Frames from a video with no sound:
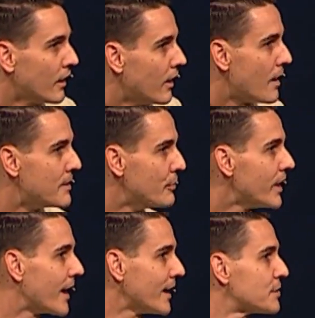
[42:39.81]
I mean, we
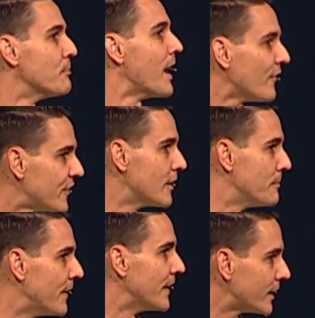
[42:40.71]
got ex mafia
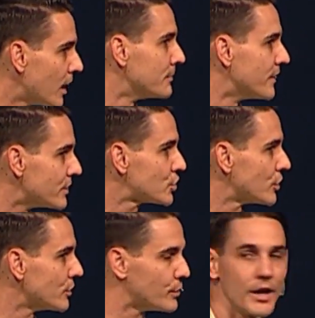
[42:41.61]
men that come to this church.